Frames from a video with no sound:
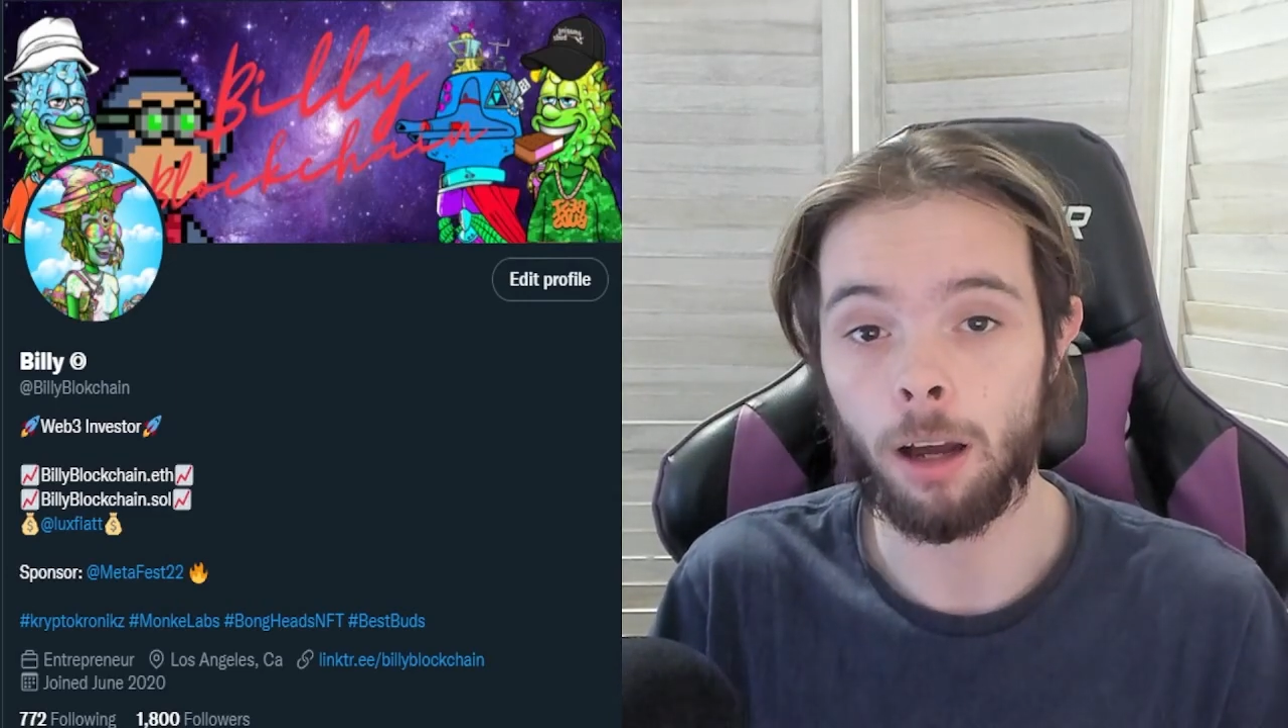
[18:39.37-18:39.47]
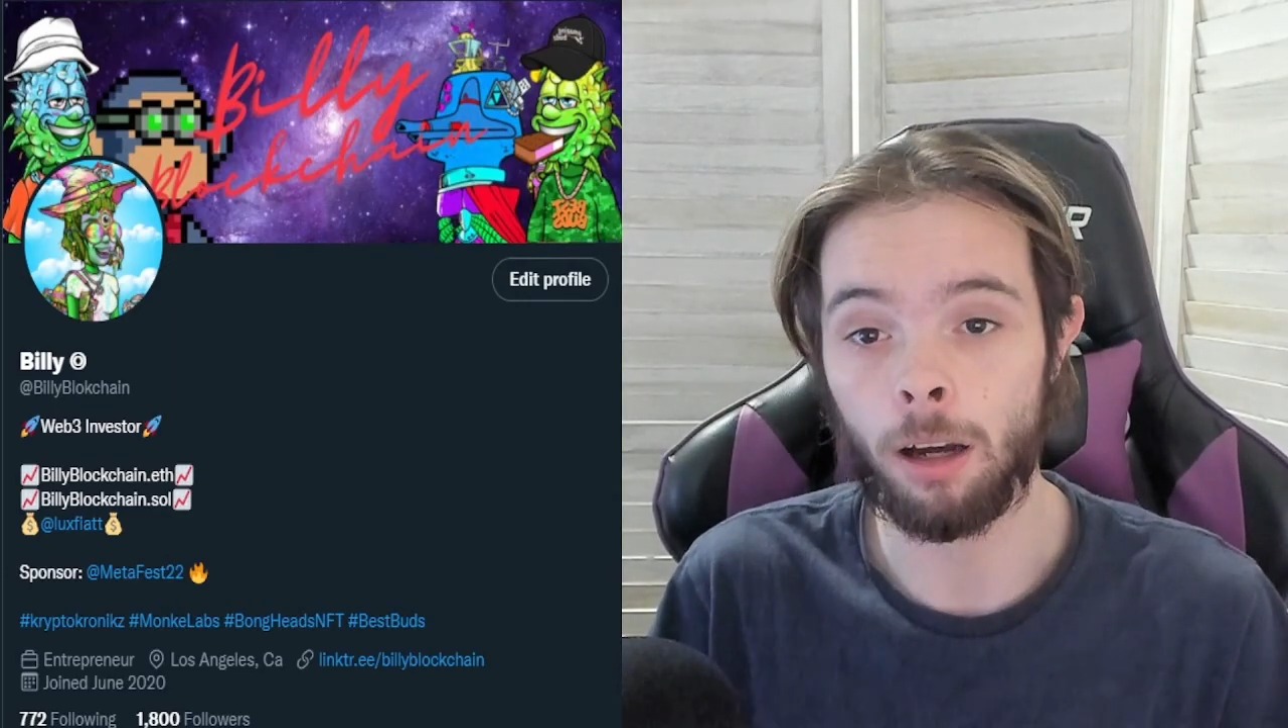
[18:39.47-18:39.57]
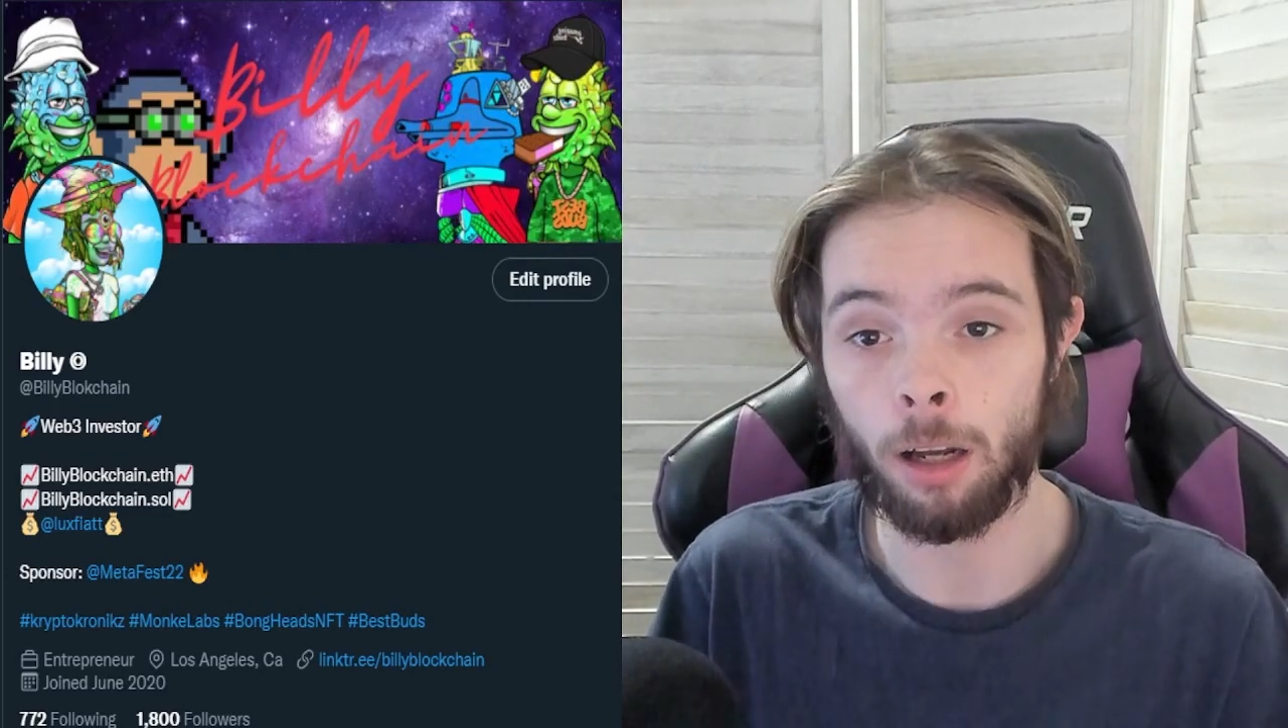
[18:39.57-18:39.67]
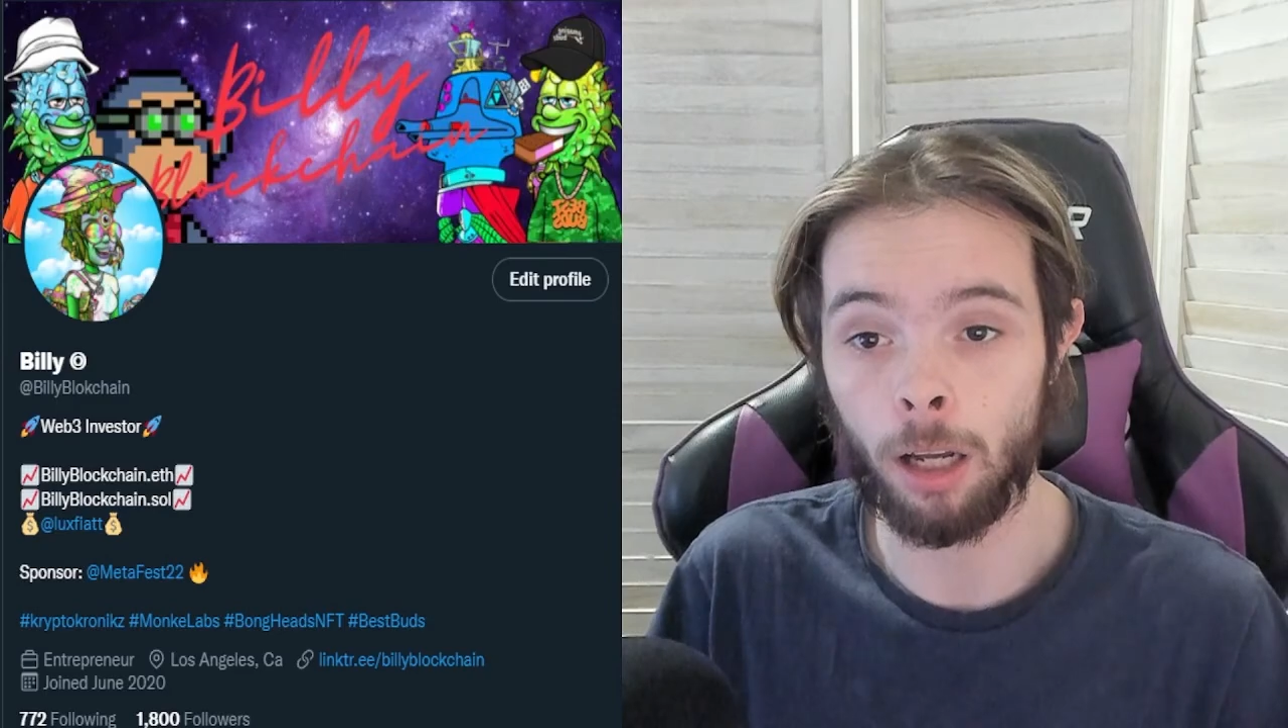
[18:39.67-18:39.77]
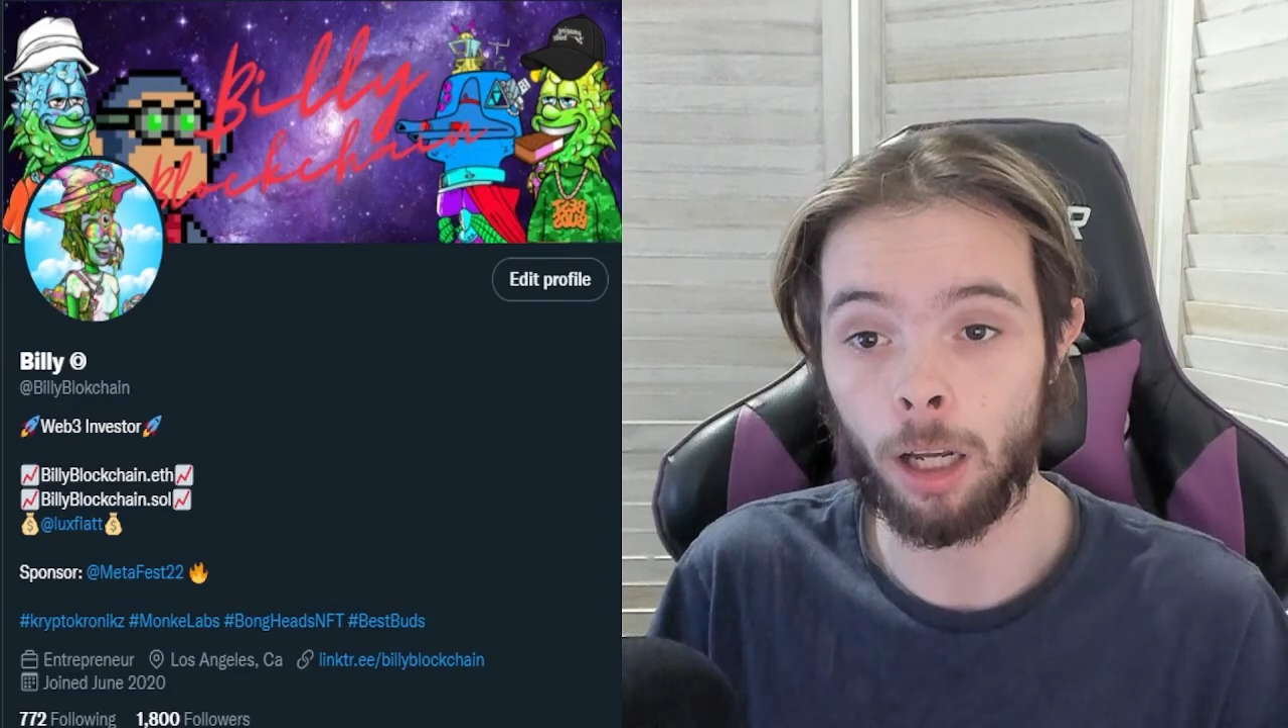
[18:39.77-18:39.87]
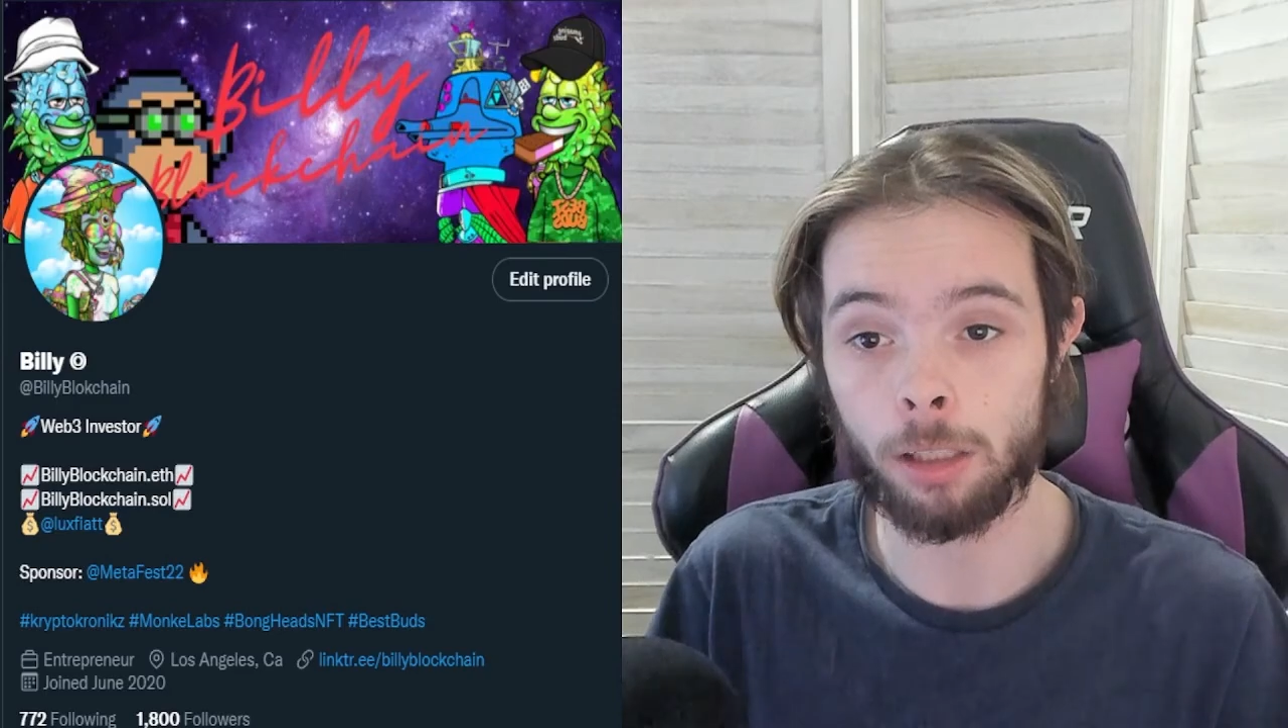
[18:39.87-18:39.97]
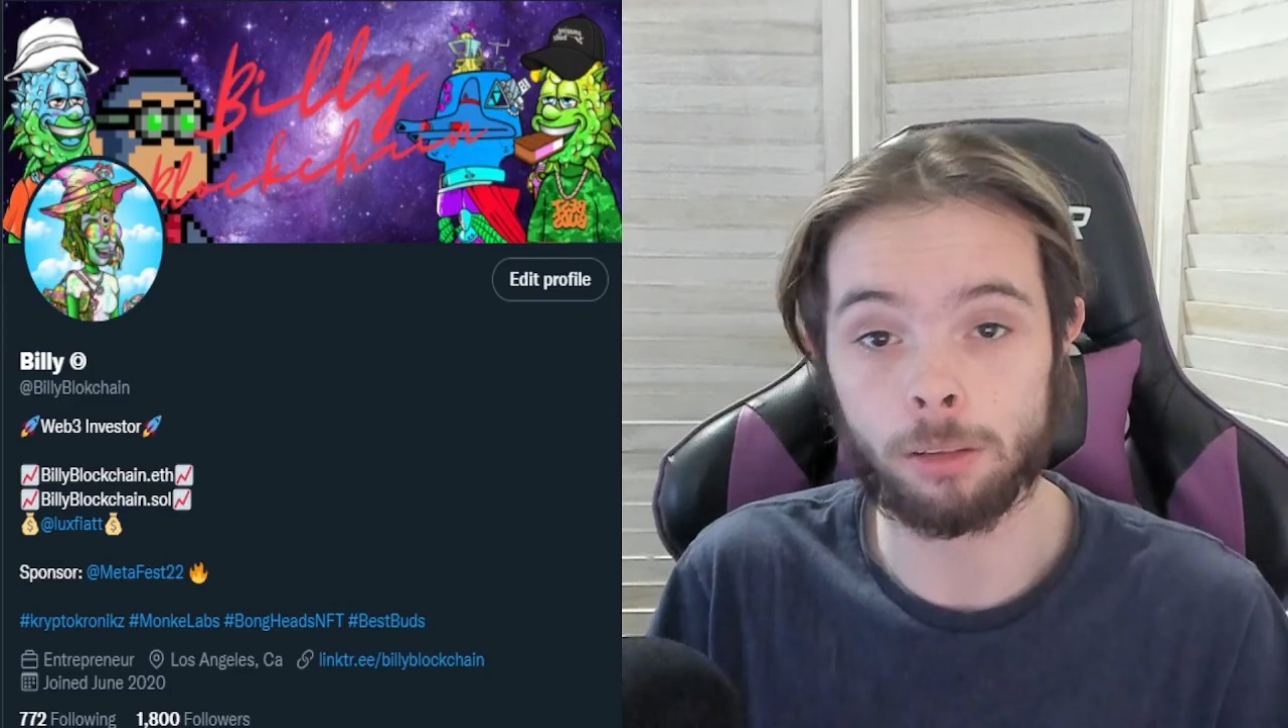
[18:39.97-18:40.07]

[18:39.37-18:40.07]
Uh,